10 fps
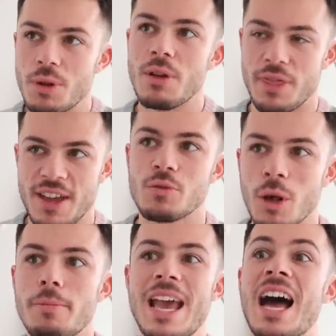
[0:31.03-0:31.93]
This
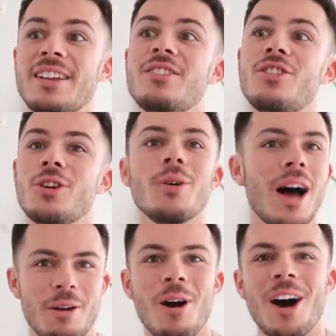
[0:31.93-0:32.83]
will be added to,
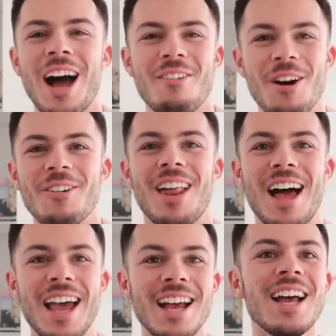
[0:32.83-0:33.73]
I won't
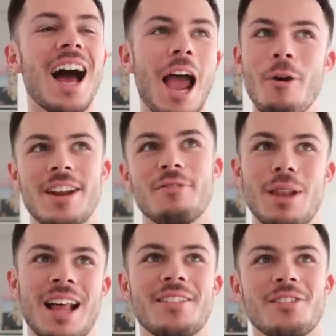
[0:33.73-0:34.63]
lie. I already have
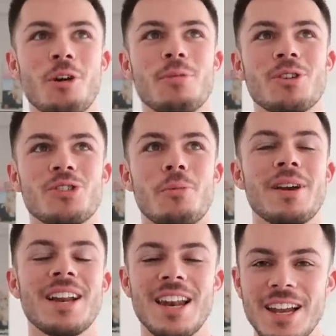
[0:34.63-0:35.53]
plans to go book
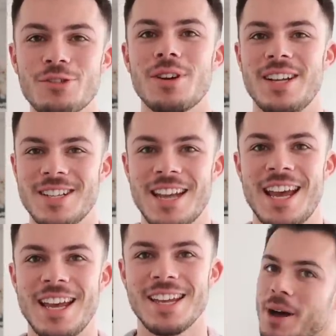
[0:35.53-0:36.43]
shopping literally
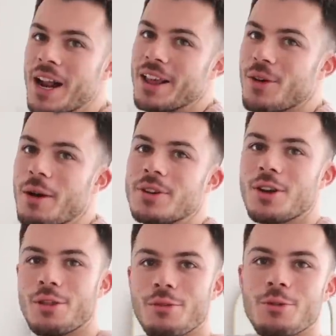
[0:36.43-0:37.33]
today, but I thought I would
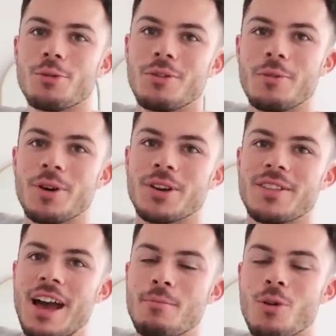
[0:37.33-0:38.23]
go through all of the books
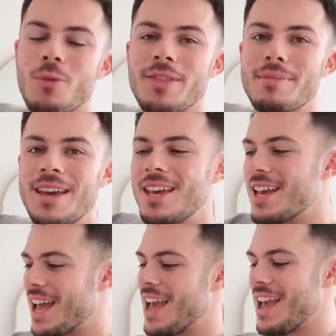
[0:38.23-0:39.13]
that I brought with
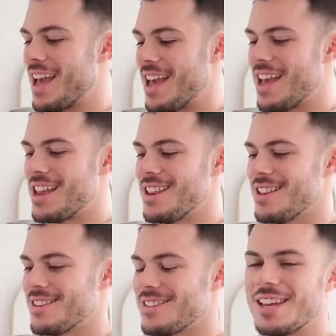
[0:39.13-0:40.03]
me
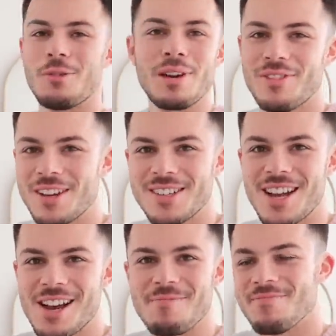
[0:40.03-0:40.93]
and it'll be a fun
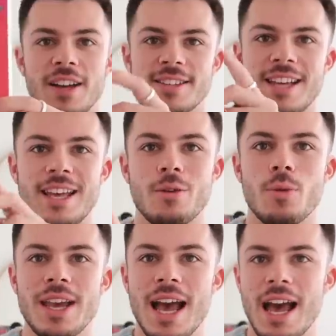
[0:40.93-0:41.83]
time. Firstly,
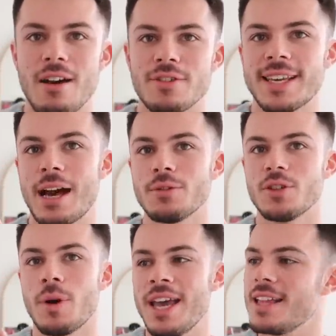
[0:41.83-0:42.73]
we have
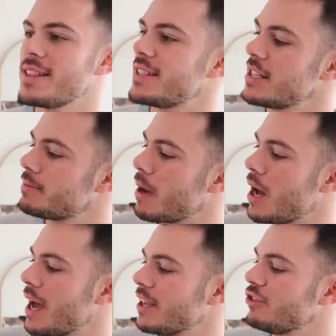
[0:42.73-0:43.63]
Counterweight. This is
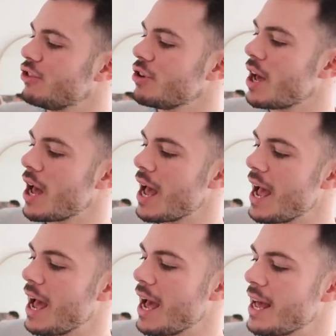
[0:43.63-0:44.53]
by Juna
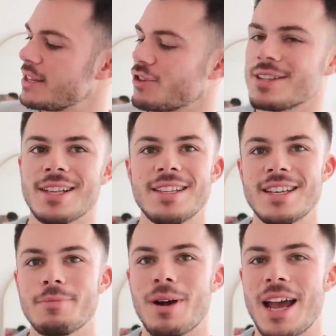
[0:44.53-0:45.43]
and
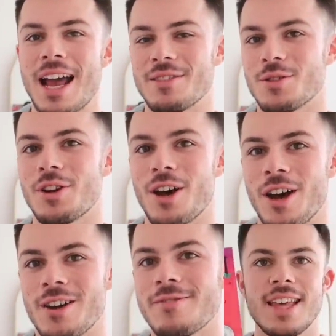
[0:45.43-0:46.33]
translated by Anton
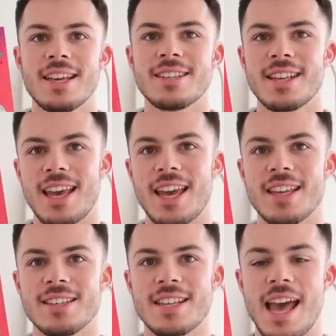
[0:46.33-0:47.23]
Herr. This
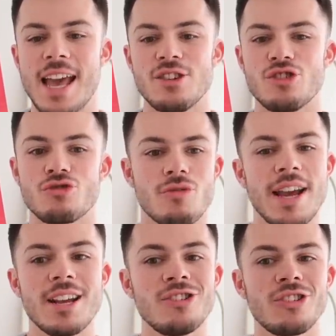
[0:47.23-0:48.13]
is a
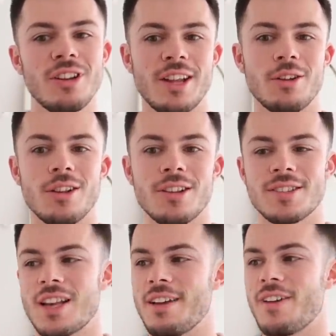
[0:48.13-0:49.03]
strange little
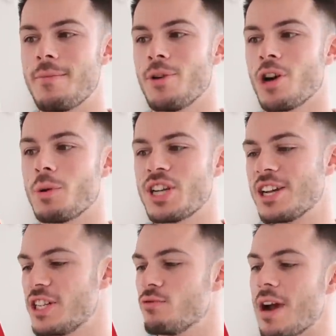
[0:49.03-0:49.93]
sci-fi book, which I
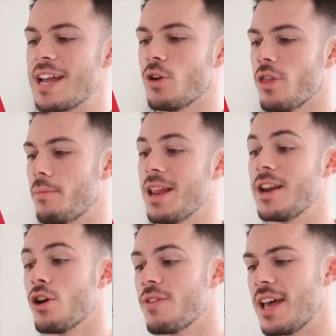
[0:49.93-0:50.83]
actually read on the
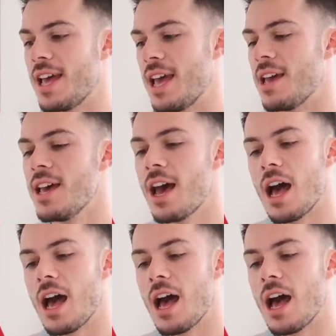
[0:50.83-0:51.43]
plane over here.